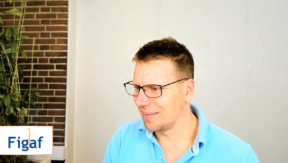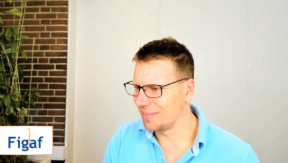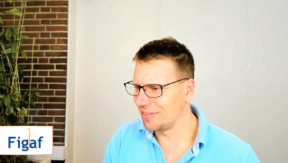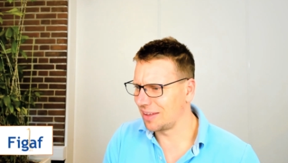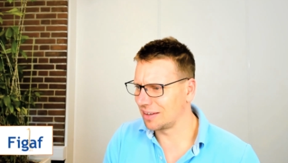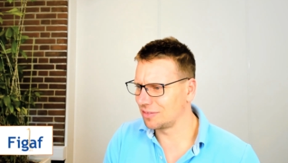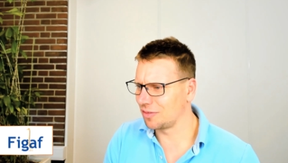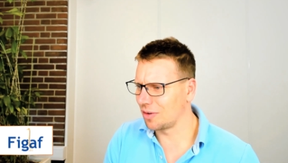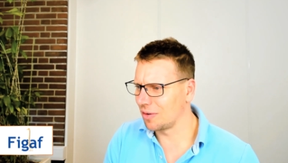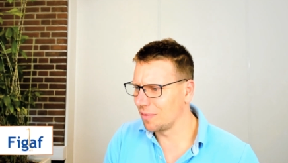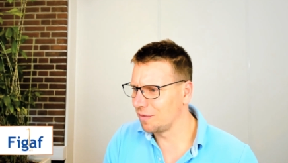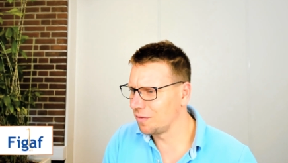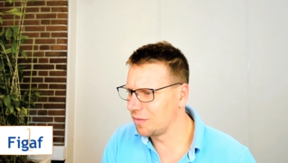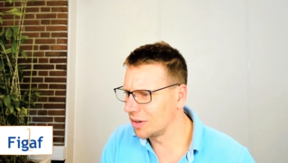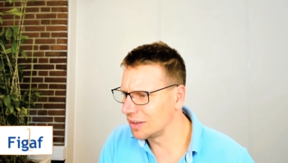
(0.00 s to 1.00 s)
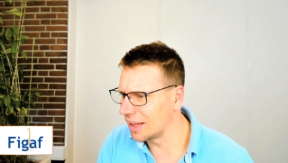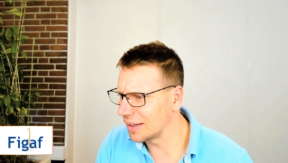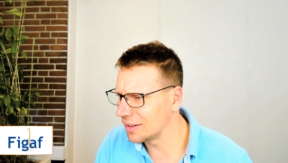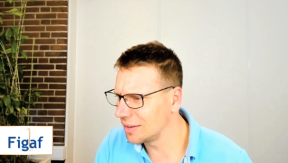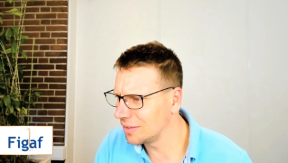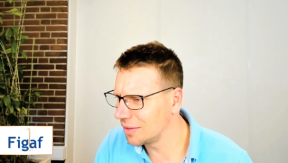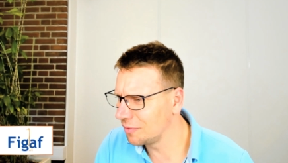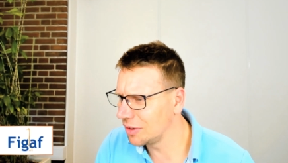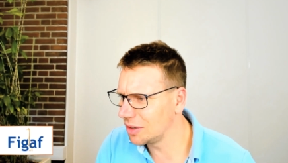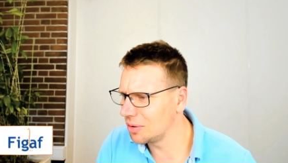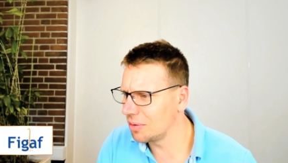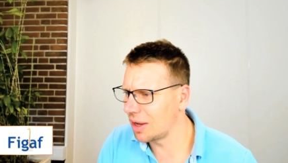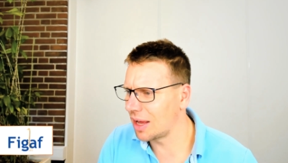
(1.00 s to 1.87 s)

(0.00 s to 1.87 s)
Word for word: Thanks for, for liking the video,